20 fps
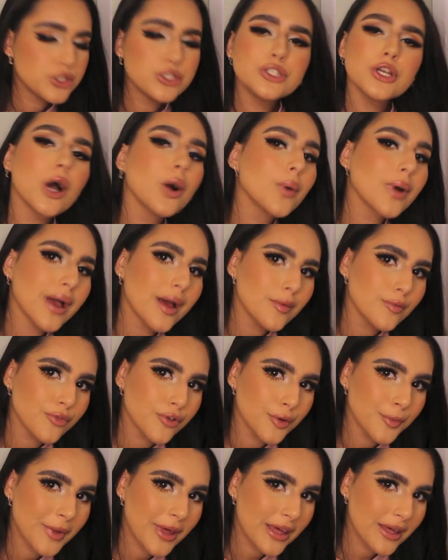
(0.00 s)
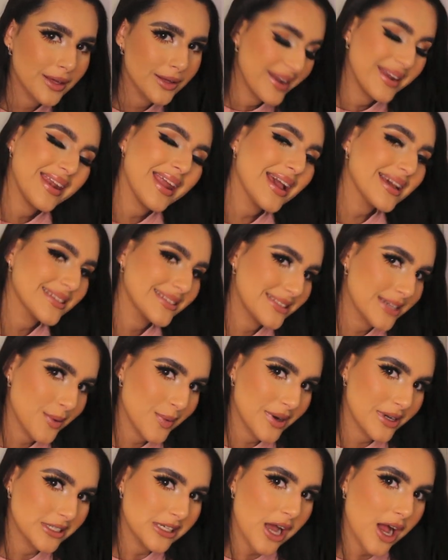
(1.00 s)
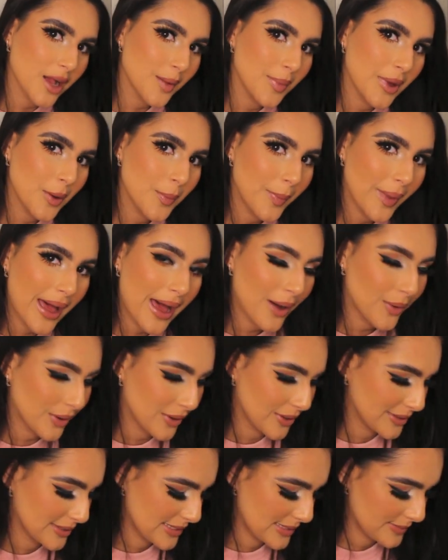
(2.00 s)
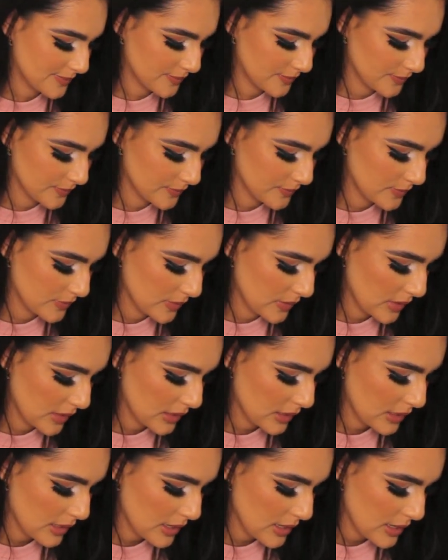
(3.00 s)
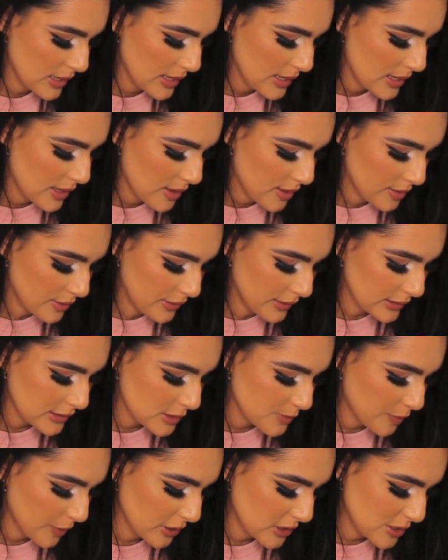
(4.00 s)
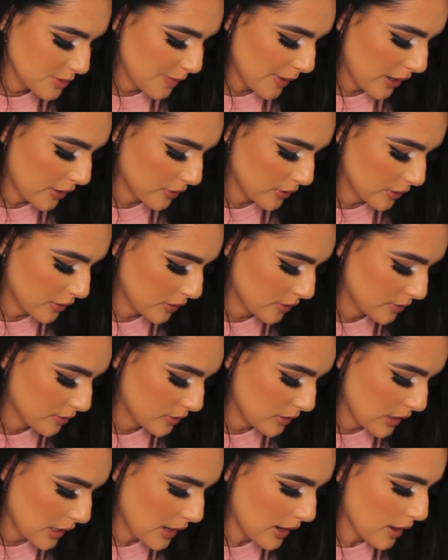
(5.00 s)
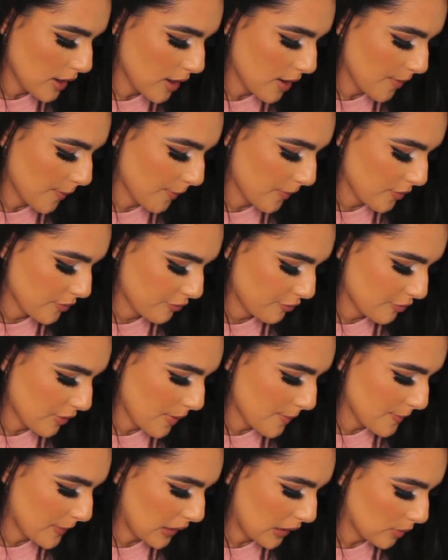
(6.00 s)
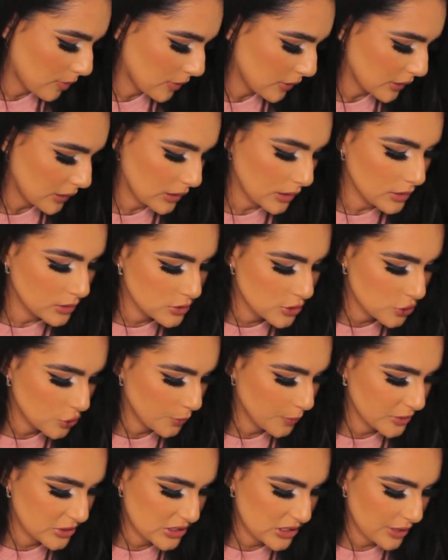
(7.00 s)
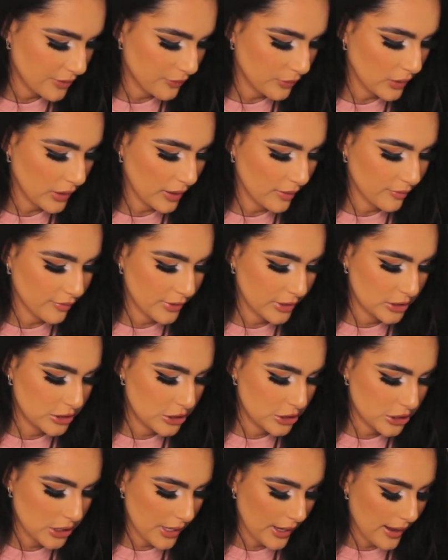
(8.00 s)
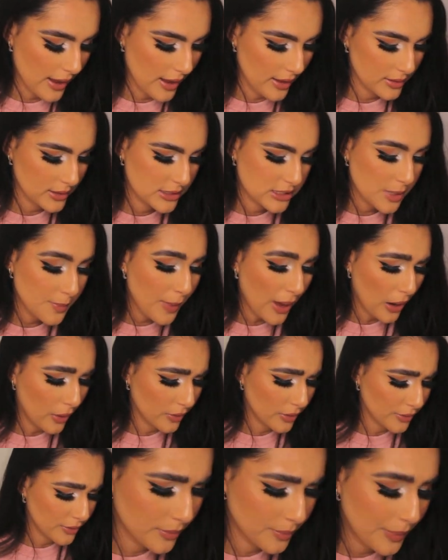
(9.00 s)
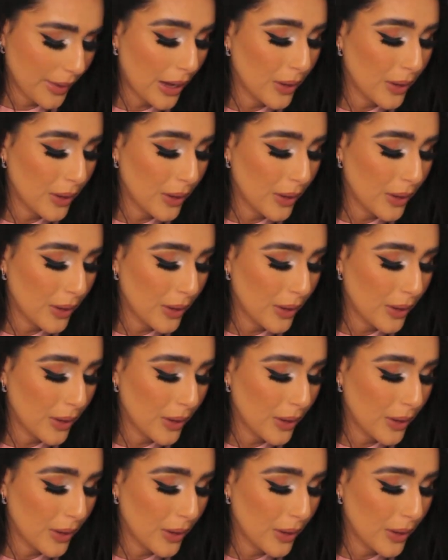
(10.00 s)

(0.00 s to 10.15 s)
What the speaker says: don't come for me. Next, I want to talk about powders. This pressed powder from Maybelline, Super Stay Full Coverage. It's a powder